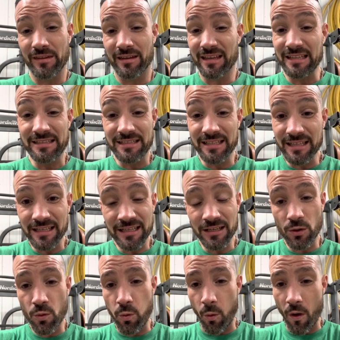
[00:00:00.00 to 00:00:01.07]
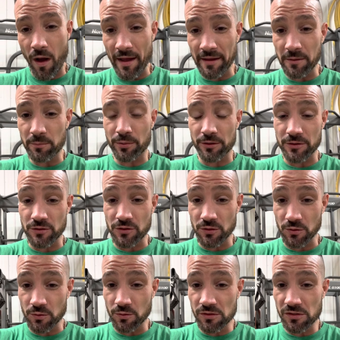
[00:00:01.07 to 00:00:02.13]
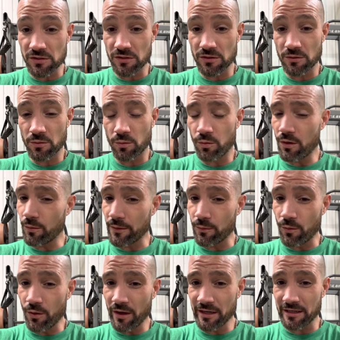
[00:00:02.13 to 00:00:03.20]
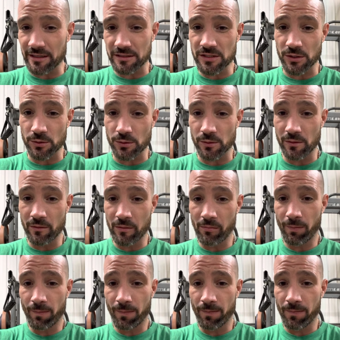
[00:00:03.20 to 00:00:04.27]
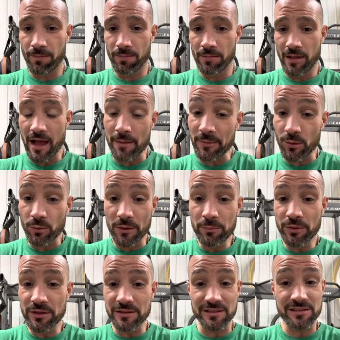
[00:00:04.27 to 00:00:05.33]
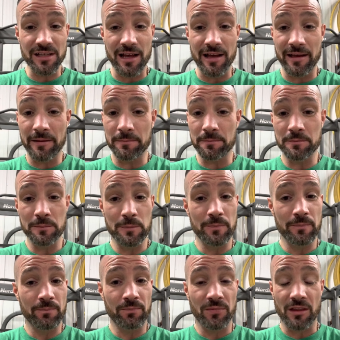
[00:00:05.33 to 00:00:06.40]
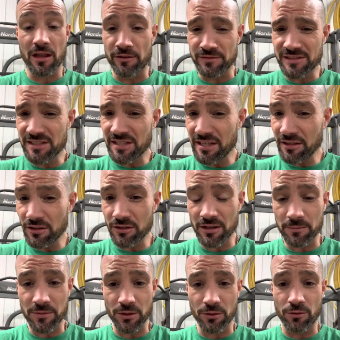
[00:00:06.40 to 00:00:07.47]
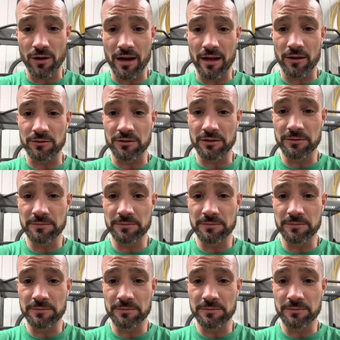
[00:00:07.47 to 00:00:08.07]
it didn't quite produce what we wanted it to. I mean, we put in the time of tilling up the ground,